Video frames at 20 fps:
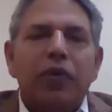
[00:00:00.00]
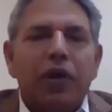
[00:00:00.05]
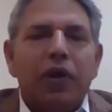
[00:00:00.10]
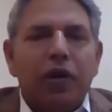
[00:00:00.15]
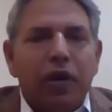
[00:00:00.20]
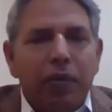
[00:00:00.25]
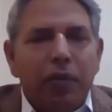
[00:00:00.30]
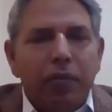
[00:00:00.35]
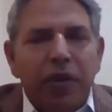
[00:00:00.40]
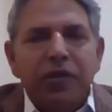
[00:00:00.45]
We
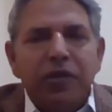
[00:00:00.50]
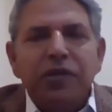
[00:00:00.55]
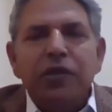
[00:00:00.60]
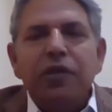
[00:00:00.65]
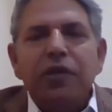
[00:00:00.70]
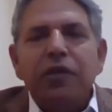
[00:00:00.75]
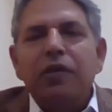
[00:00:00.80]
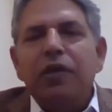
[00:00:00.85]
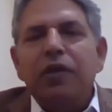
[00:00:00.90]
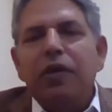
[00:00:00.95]
are
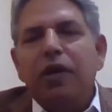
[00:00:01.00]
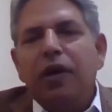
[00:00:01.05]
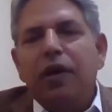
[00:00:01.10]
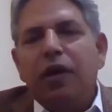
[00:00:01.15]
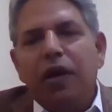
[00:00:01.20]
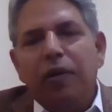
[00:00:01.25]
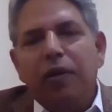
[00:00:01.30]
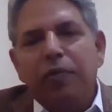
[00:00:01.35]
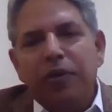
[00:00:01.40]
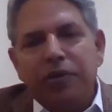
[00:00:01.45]
commencing the
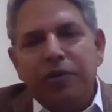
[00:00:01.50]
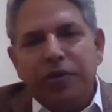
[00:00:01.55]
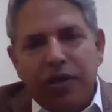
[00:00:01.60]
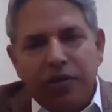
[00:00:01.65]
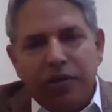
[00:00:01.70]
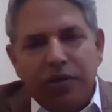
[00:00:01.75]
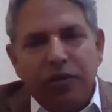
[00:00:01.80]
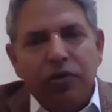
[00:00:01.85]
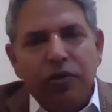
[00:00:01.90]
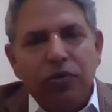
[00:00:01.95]
academic
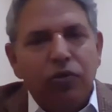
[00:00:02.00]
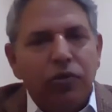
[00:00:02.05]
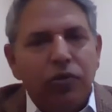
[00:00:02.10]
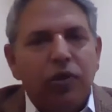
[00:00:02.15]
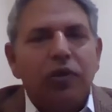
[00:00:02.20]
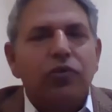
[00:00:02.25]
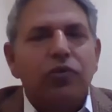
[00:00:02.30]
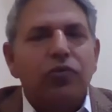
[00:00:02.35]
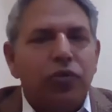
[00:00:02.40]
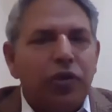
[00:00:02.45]
session
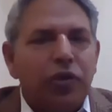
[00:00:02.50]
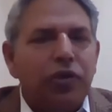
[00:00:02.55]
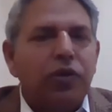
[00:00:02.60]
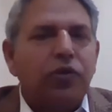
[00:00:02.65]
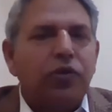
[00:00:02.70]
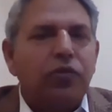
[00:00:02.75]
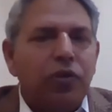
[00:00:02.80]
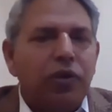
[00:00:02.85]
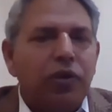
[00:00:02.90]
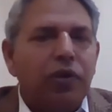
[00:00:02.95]

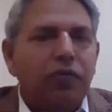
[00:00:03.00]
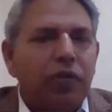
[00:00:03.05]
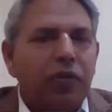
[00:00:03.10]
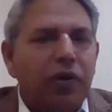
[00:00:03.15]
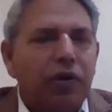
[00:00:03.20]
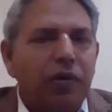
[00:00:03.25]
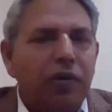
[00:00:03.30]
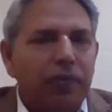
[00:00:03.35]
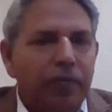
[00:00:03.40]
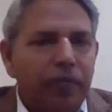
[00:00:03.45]

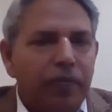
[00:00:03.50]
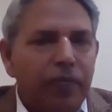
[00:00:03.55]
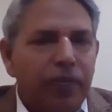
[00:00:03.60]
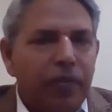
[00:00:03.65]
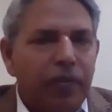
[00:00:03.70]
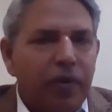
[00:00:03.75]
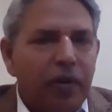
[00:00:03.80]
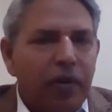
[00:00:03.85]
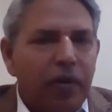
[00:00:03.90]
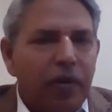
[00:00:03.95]
2020-21
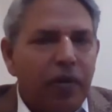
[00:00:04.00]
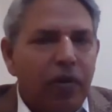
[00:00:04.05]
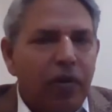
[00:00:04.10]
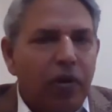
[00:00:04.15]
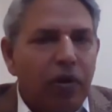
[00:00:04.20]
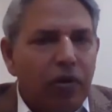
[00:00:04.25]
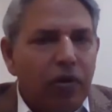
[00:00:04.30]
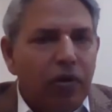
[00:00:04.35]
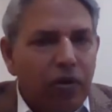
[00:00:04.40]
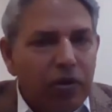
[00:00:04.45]

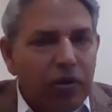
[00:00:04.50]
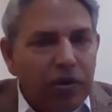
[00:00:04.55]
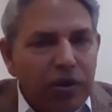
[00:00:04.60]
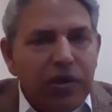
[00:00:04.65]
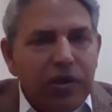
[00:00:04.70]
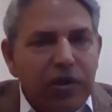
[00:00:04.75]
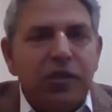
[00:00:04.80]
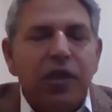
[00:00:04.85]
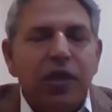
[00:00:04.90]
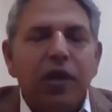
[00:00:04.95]

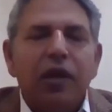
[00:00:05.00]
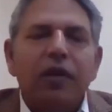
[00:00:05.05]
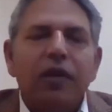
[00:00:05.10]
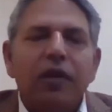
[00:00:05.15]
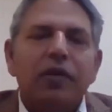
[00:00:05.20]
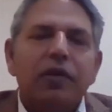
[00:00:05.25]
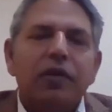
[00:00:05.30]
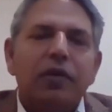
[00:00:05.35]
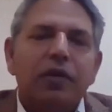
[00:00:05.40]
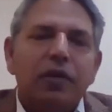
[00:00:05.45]
on this
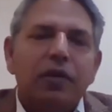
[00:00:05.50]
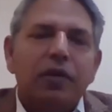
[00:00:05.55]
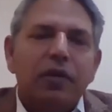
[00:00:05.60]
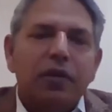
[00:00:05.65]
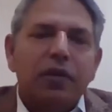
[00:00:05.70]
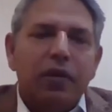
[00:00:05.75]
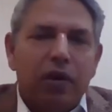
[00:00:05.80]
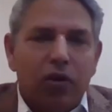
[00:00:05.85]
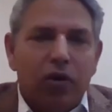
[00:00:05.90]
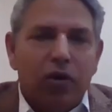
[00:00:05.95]
day,
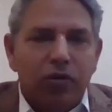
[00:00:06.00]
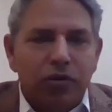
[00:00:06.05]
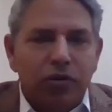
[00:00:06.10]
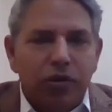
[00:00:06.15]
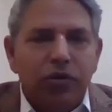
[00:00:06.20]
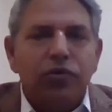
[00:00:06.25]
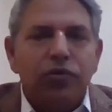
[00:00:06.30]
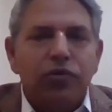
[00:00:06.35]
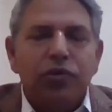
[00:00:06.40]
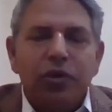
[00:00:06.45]
the
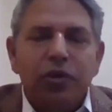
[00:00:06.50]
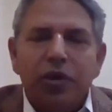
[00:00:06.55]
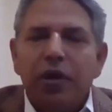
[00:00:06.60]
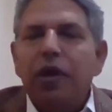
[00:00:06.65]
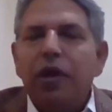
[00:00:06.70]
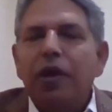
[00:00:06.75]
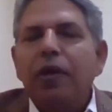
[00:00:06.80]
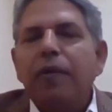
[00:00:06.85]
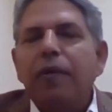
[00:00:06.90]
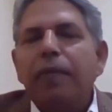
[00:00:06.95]
Constitution
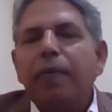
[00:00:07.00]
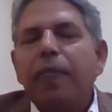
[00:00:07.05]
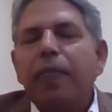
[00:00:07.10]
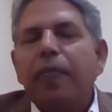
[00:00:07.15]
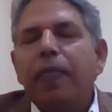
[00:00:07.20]
Day.